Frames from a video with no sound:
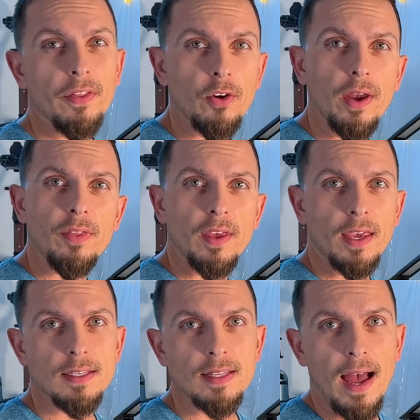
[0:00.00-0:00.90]
other great thing
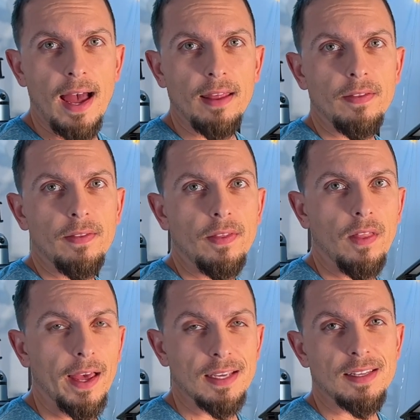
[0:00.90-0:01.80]
is that,
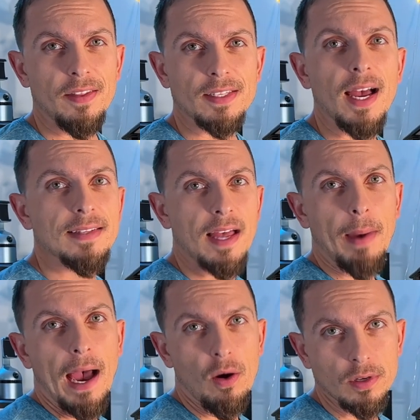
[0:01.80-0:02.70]
like I said, this has that
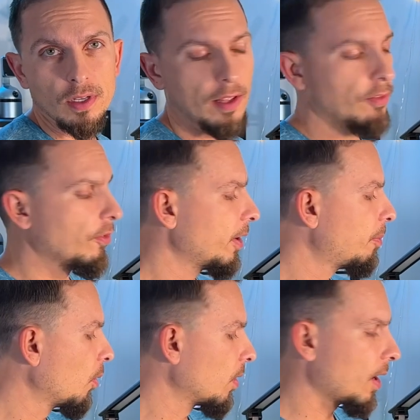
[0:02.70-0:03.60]
power delivery
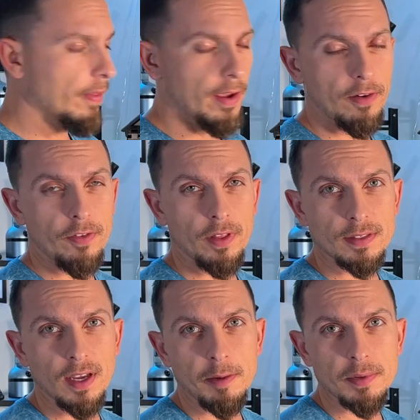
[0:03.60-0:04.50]
port on there for the
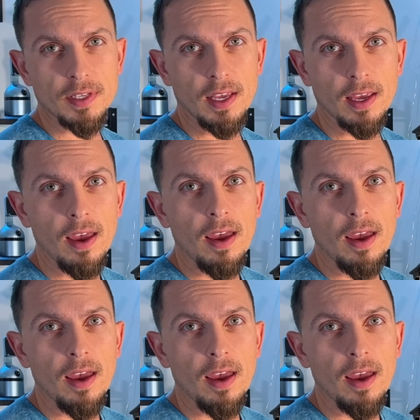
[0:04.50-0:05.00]
Type-C.